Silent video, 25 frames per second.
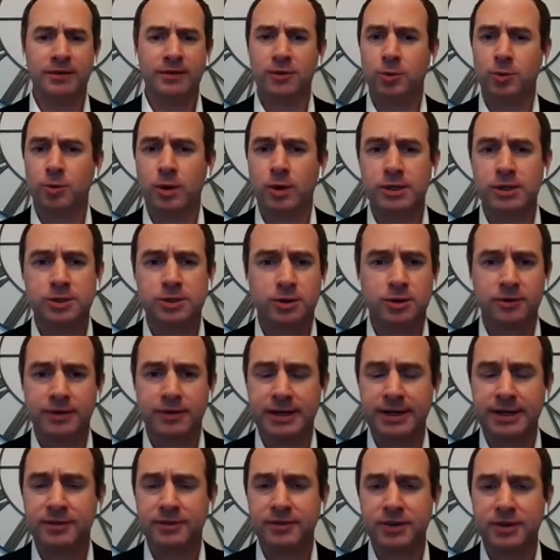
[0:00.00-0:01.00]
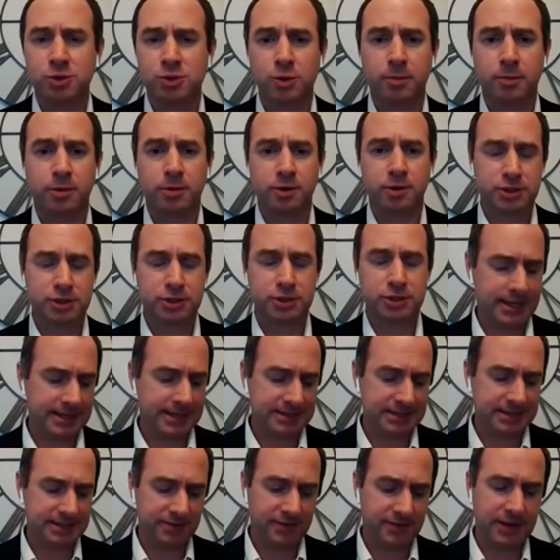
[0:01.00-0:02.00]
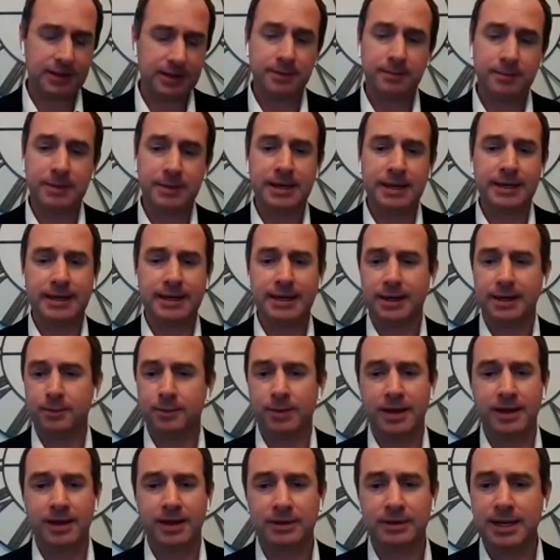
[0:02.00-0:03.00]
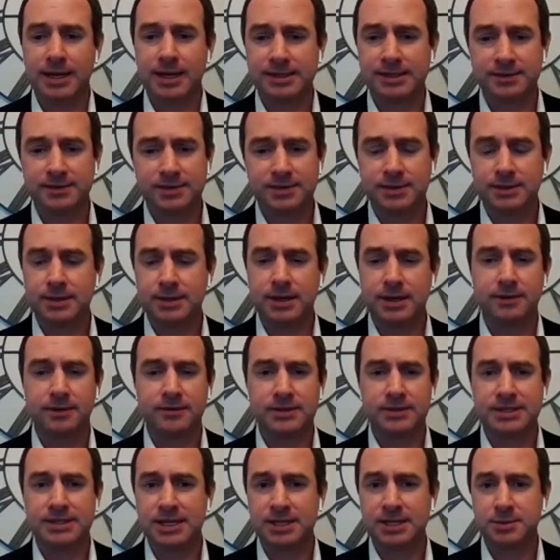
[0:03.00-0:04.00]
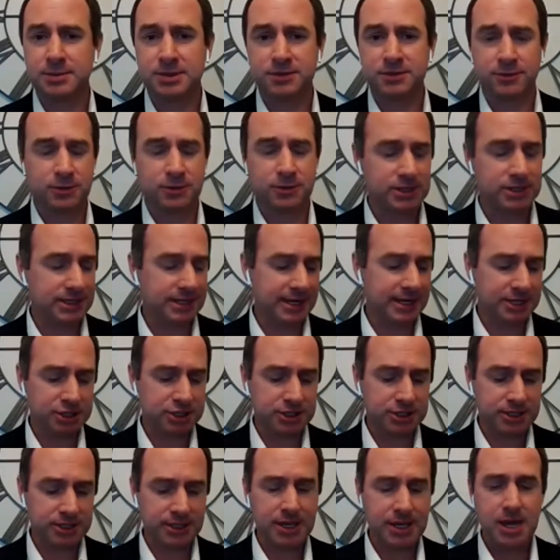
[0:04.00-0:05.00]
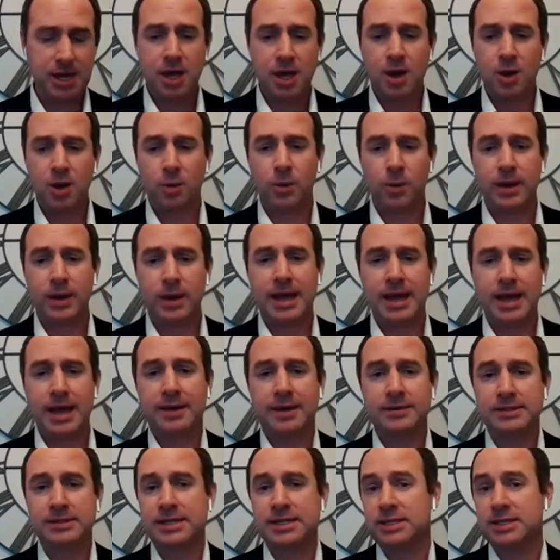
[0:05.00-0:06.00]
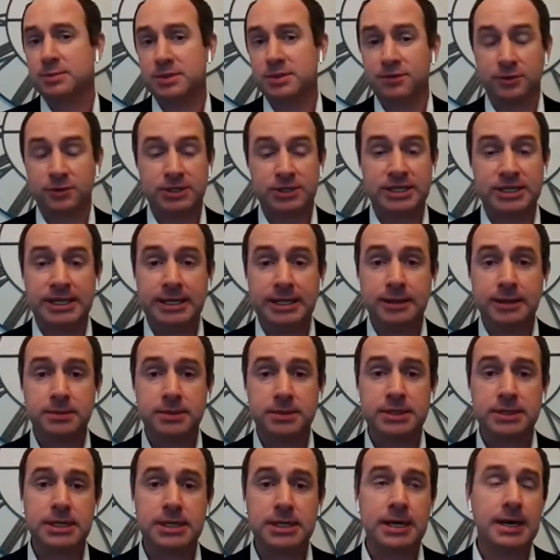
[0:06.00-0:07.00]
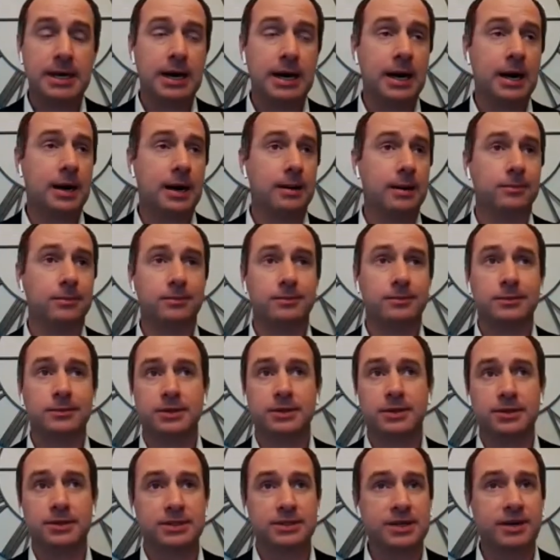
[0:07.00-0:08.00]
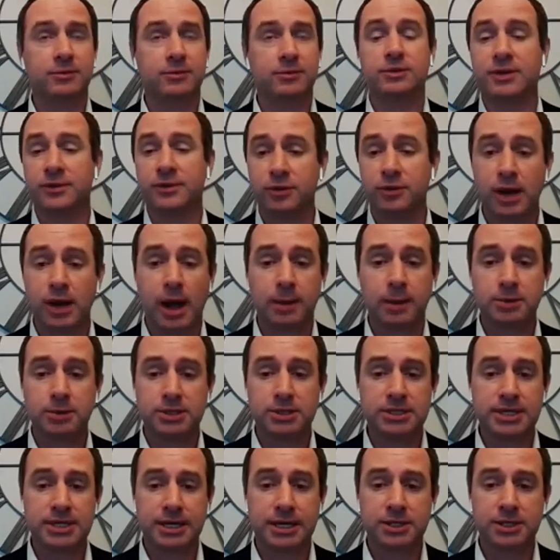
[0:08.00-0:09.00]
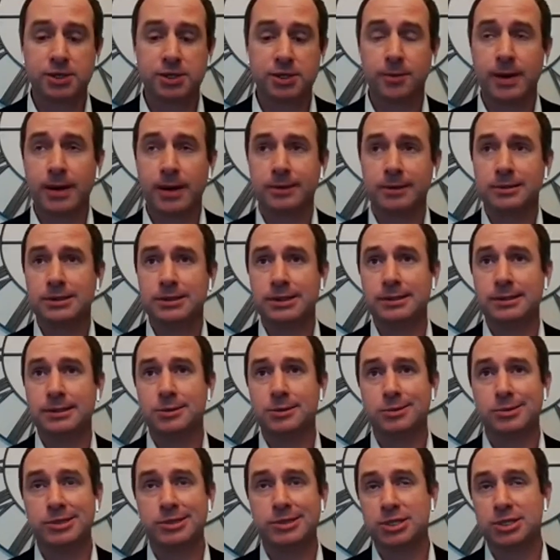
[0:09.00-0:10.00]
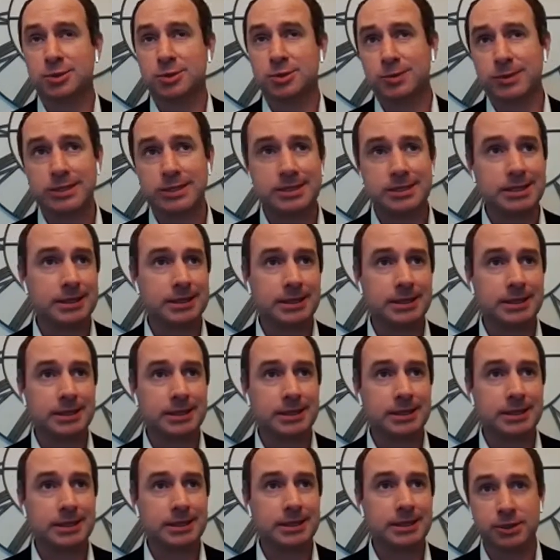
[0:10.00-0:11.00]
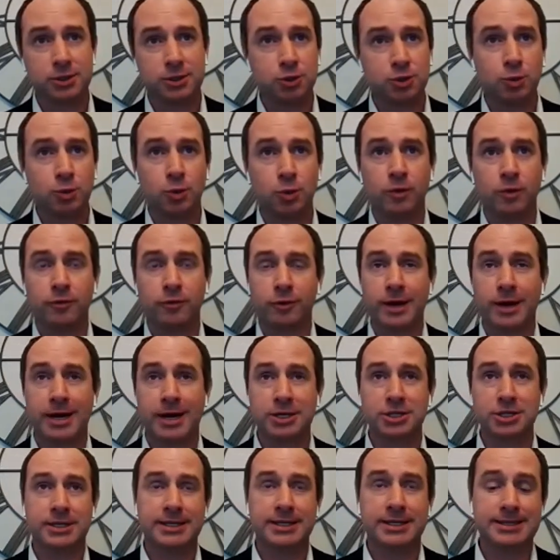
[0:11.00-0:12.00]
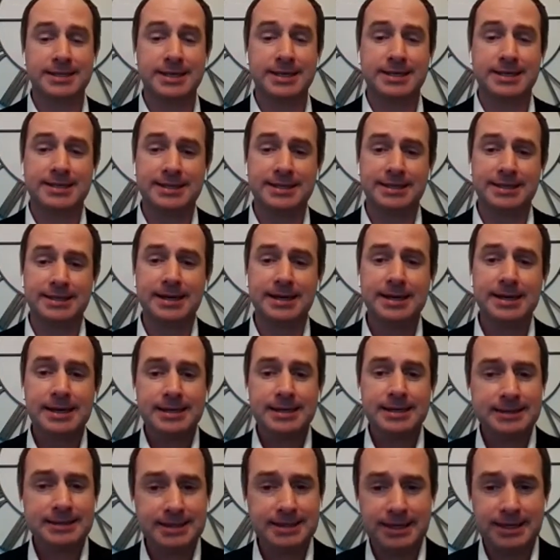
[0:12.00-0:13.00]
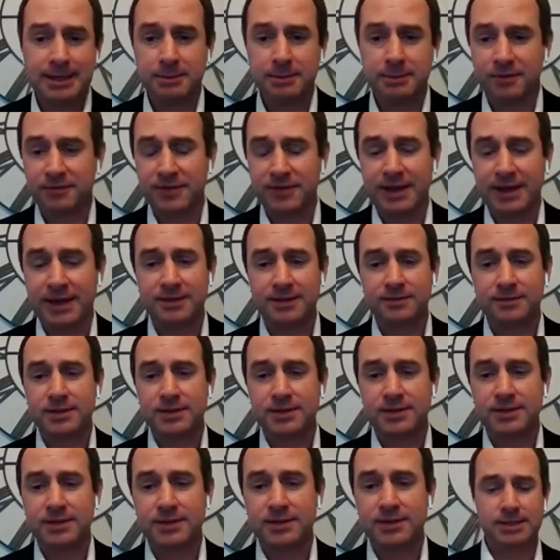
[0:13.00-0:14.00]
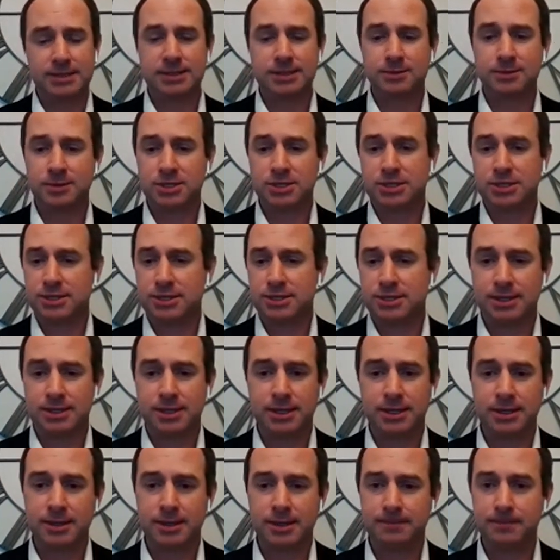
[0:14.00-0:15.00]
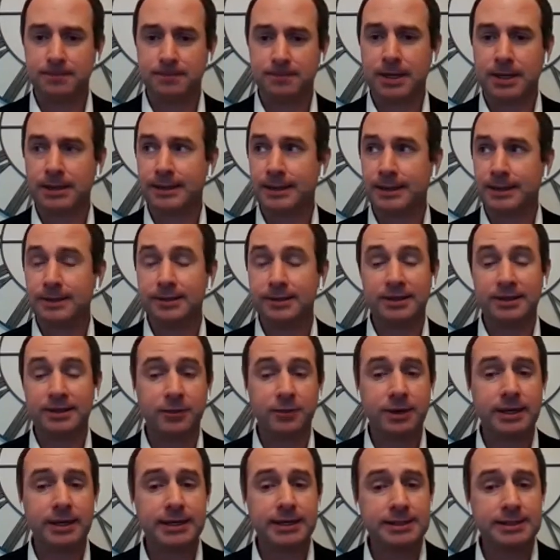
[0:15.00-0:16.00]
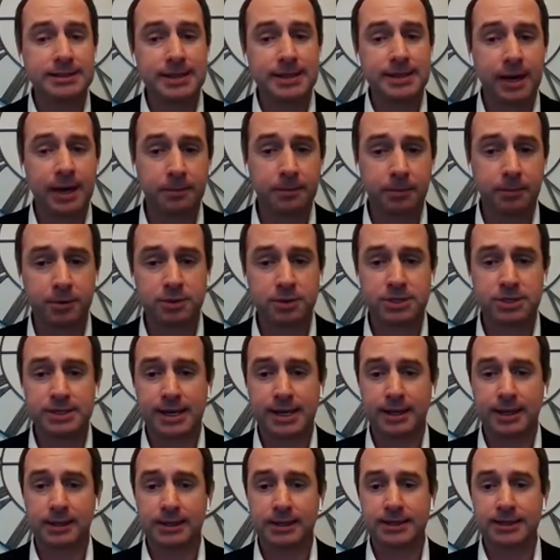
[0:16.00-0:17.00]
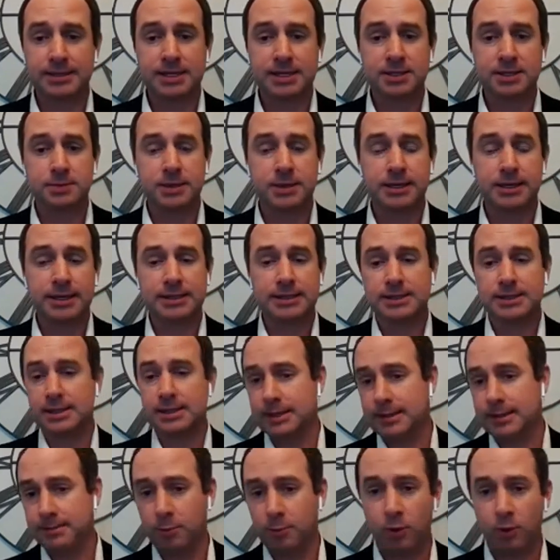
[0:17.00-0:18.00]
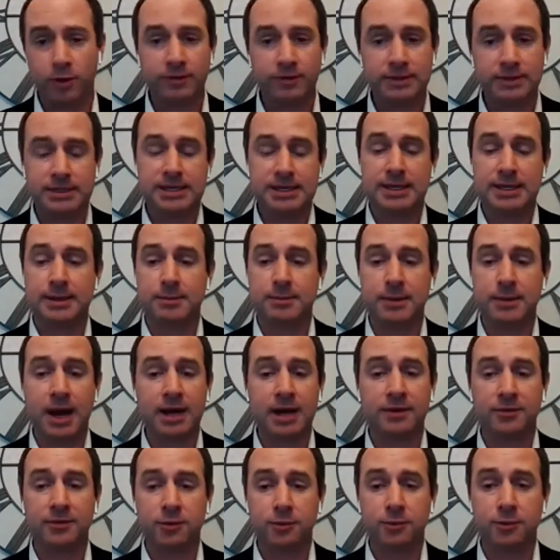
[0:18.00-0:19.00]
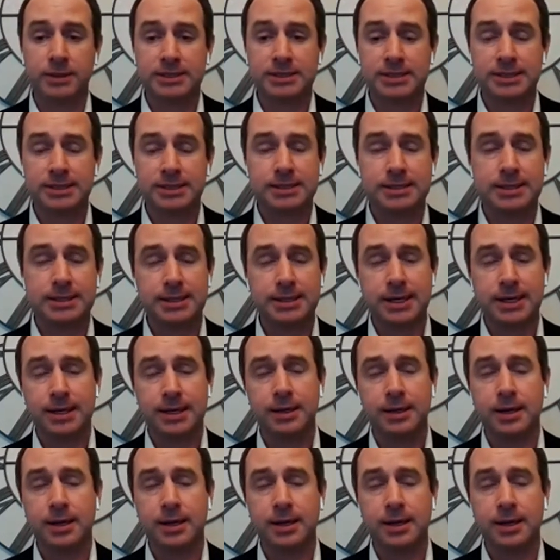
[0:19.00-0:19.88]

you want sort of individual personalized development. Again, we have lots of assessments for selection. We have assessments for teams, several different options actually around teams. We just recently built a tool for actually assessing team effectiveness, which is a little different. It's not a personality assessment. It's more of a team kind of 360 thing.